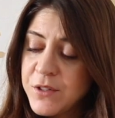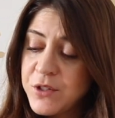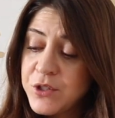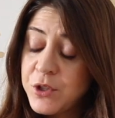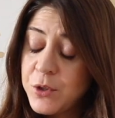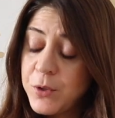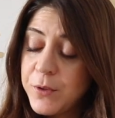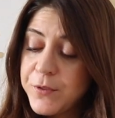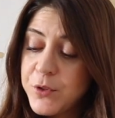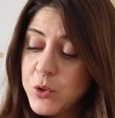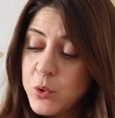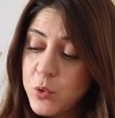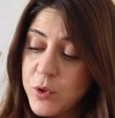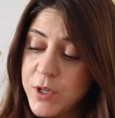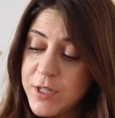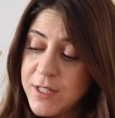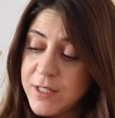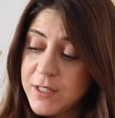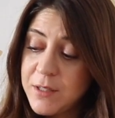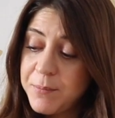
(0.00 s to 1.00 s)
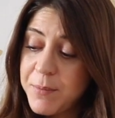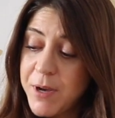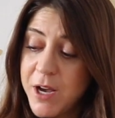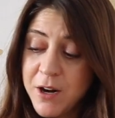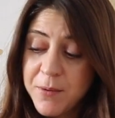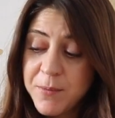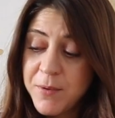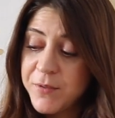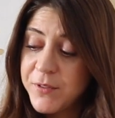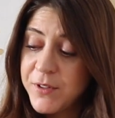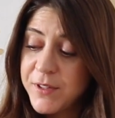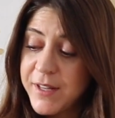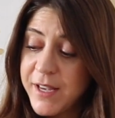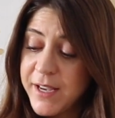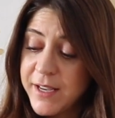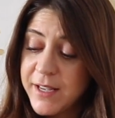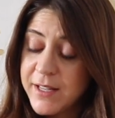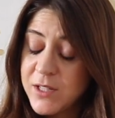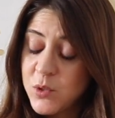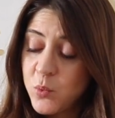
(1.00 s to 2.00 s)
Two of Swords at the bottom of the
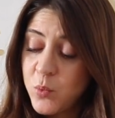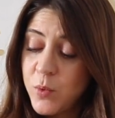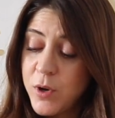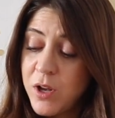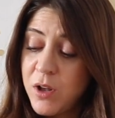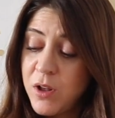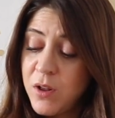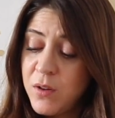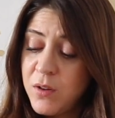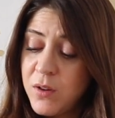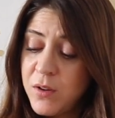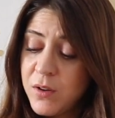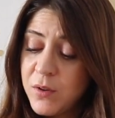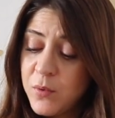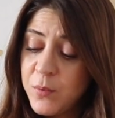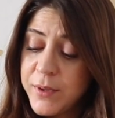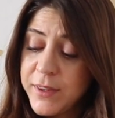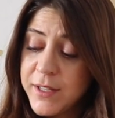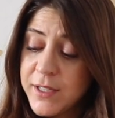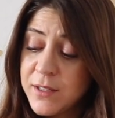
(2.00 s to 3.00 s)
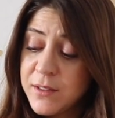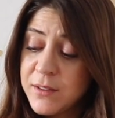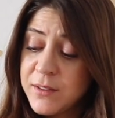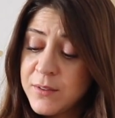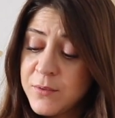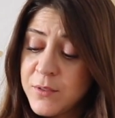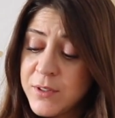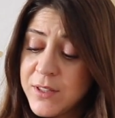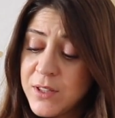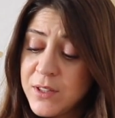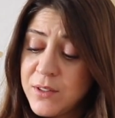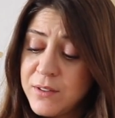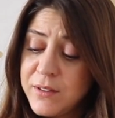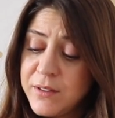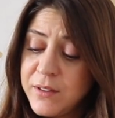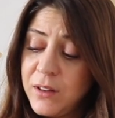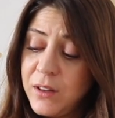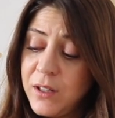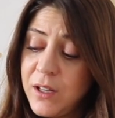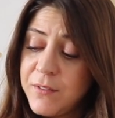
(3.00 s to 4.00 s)
deck as well, with the
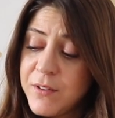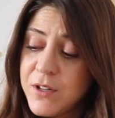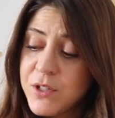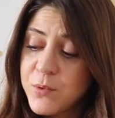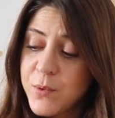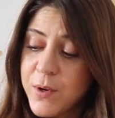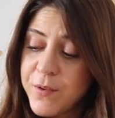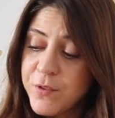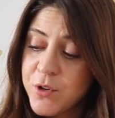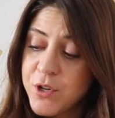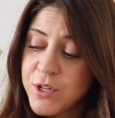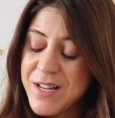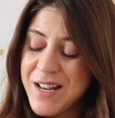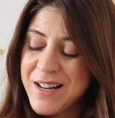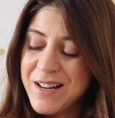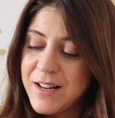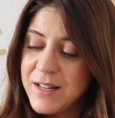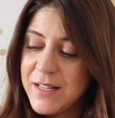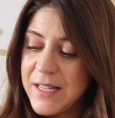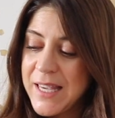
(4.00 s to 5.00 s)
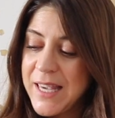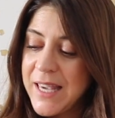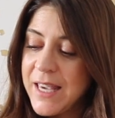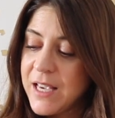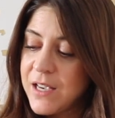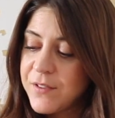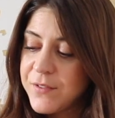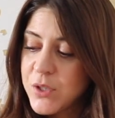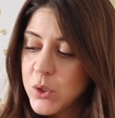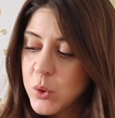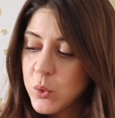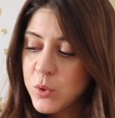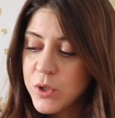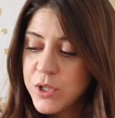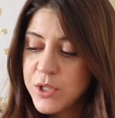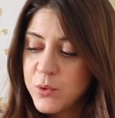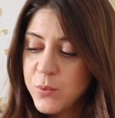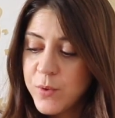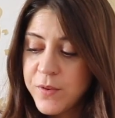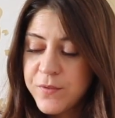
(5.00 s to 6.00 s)
Lover's reverse and then the King of
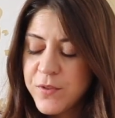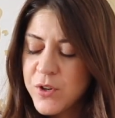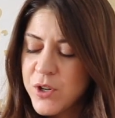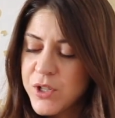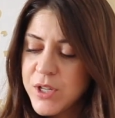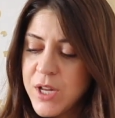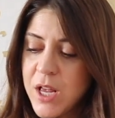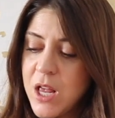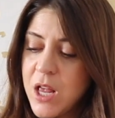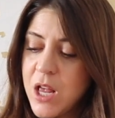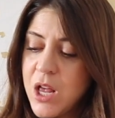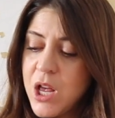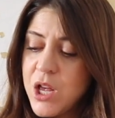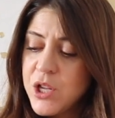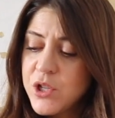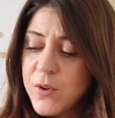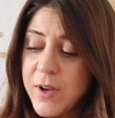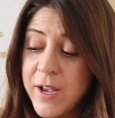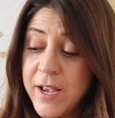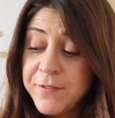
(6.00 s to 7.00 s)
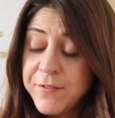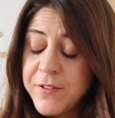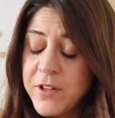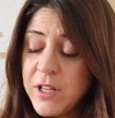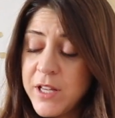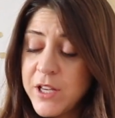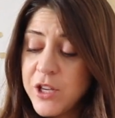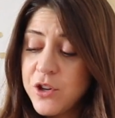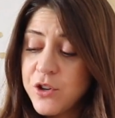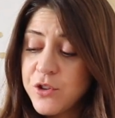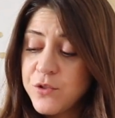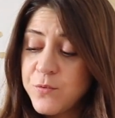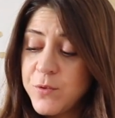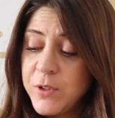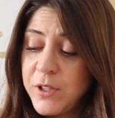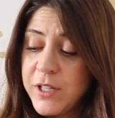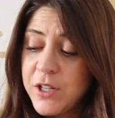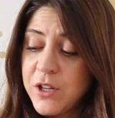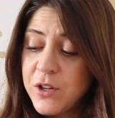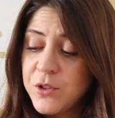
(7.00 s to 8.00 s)
Swords reverse. So I feel like you're
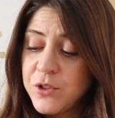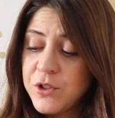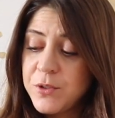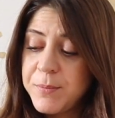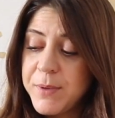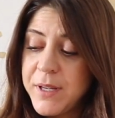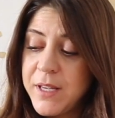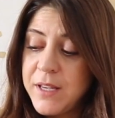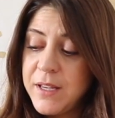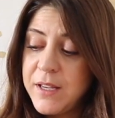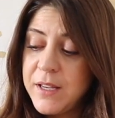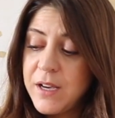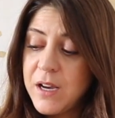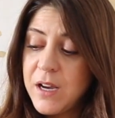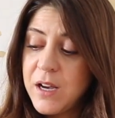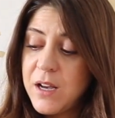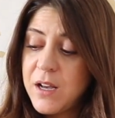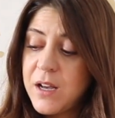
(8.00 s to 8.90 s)
really going to be